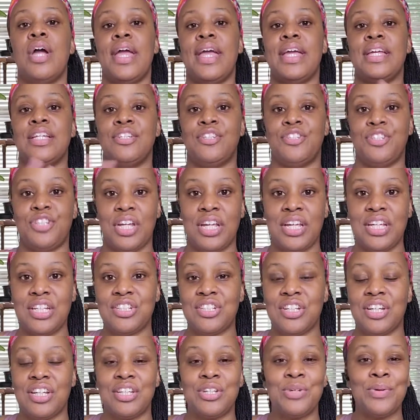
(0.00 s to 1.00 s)
and
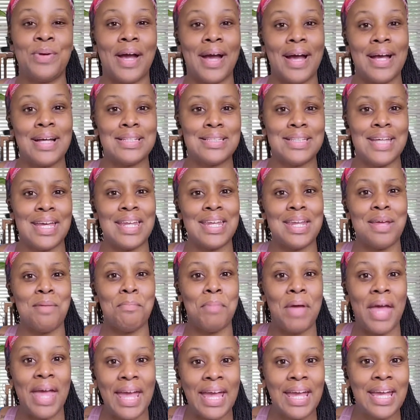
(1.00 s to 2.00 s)
change it, you guys, and it
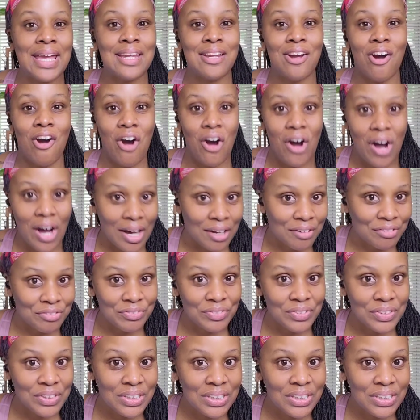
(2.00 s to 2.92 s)
paid off.